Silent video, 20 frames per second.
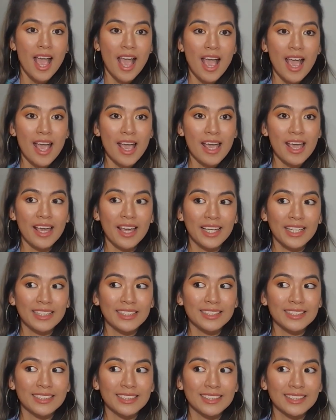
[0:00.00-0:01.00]

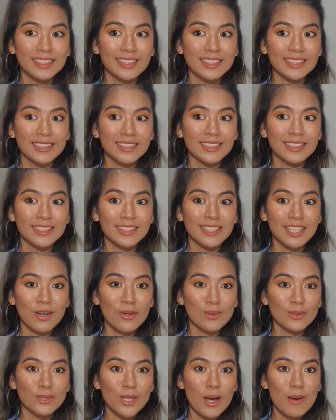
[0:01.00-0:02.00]
And that
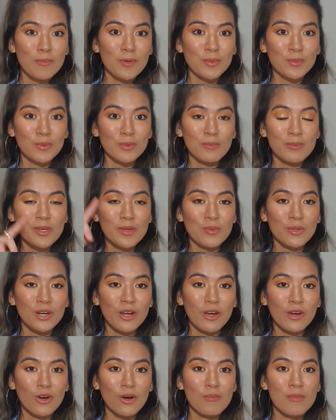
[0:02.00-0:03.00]
also happened with me when I
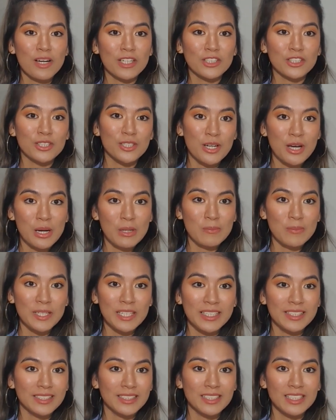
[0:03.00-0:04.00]
got my Chanel
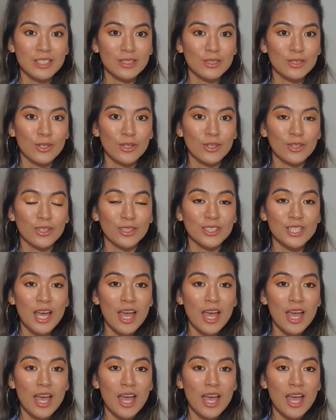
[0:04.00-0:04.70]
PSC tote,